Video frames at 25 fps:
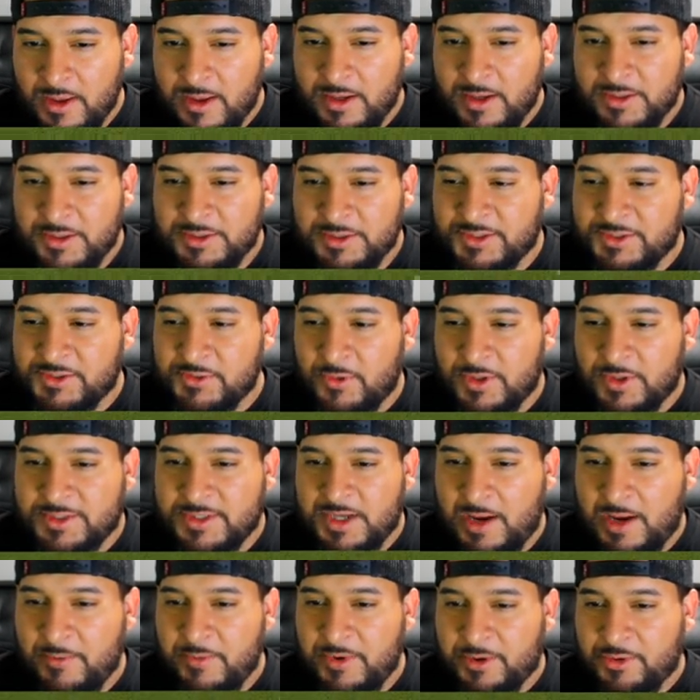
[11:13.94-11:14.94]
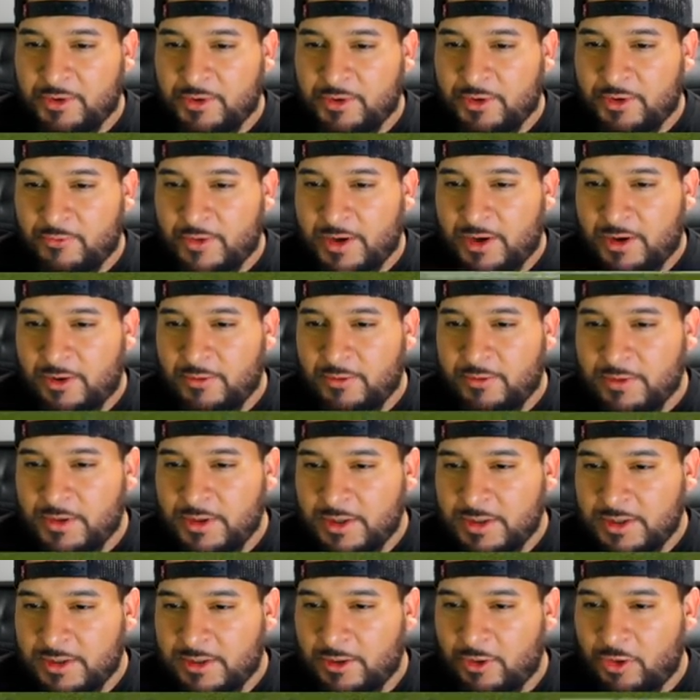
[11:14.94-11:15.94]
Just do a timing curl route,
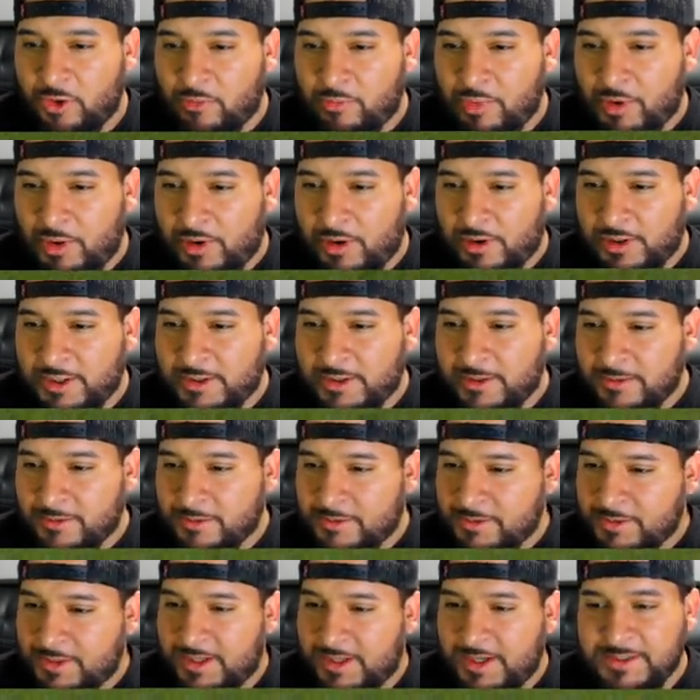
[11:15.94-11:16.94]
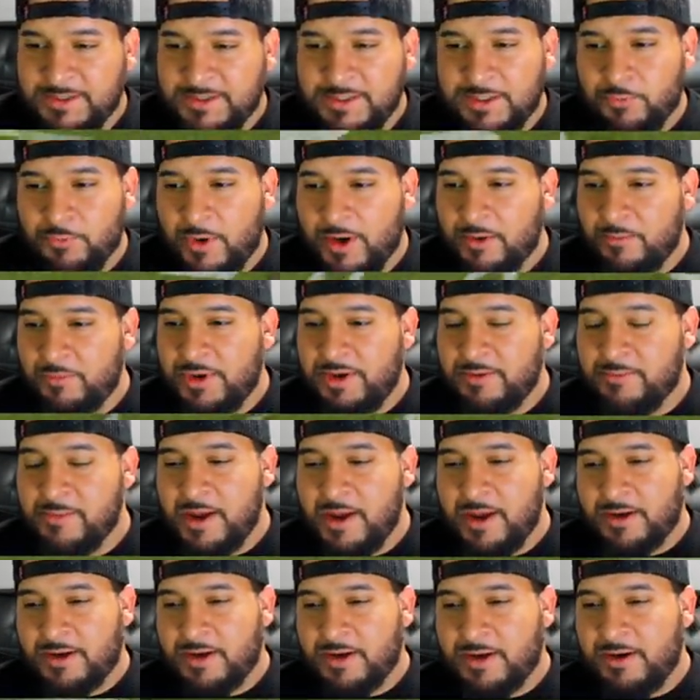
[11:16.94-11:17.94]
low ball it, easy way to beat
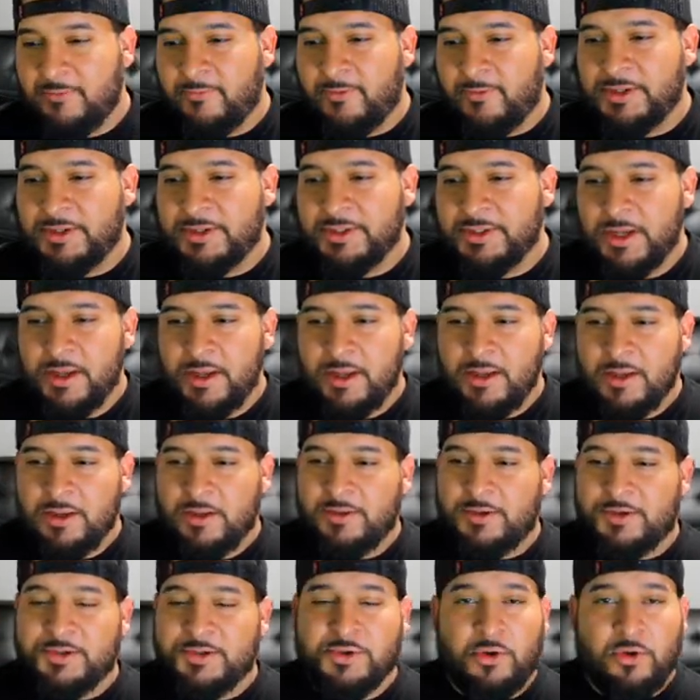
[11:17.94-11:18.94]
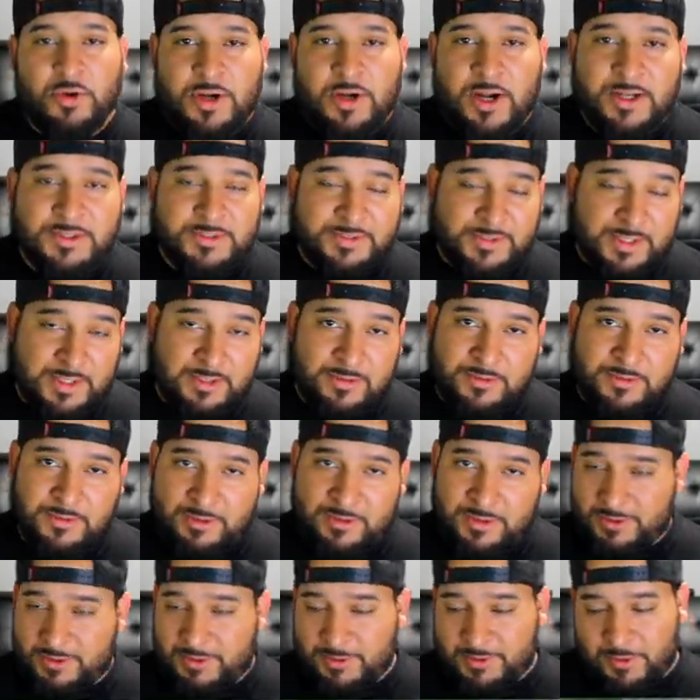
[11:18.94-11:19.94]
man coverage. There's all kinds
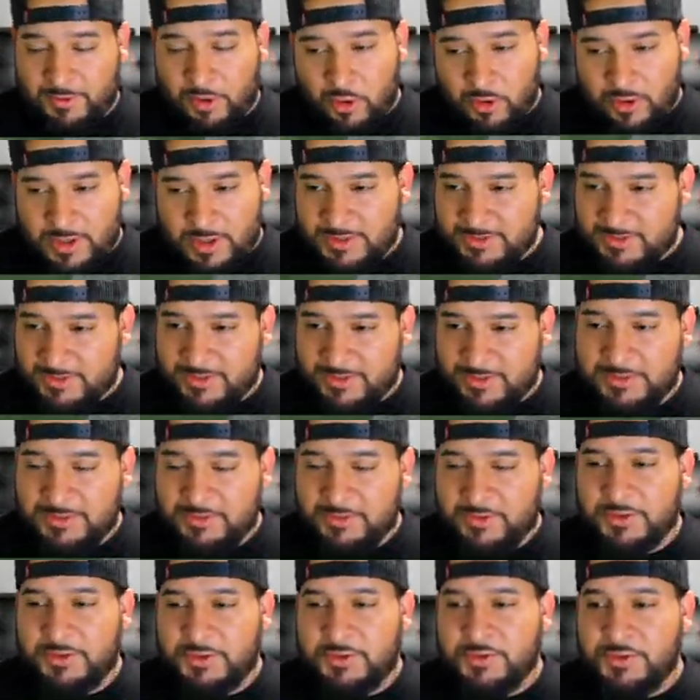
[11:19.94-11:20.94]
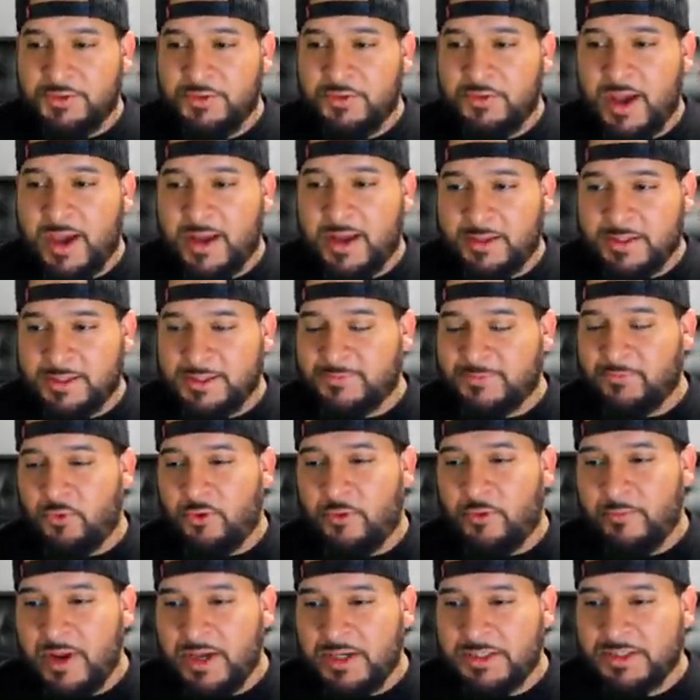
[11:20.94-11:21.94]
of things you can do out of this
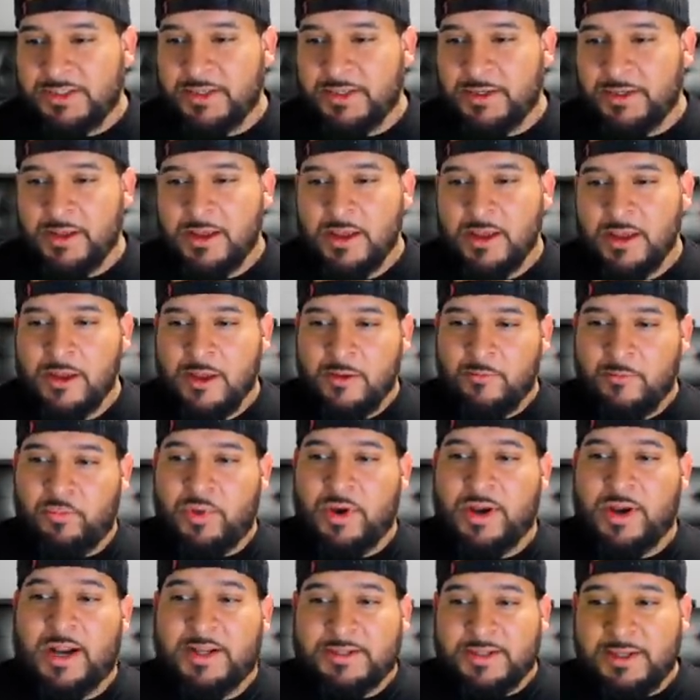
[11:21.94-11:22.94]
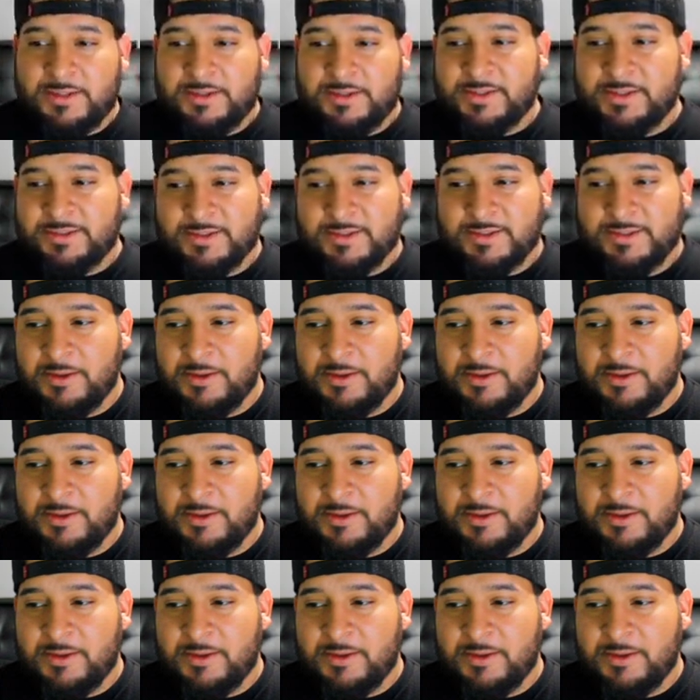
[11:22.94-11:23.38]
formation, but I think this is the